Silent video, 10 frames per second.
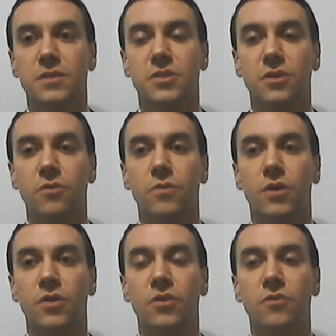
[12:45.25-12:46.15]
So
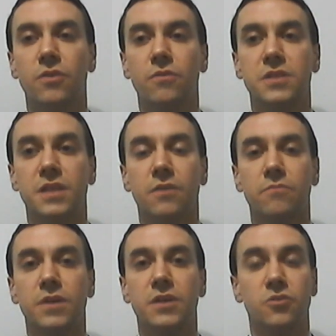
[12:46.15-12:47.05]
although there is an
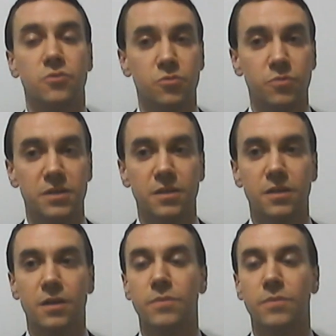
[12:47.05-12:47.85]
outrage on Twitter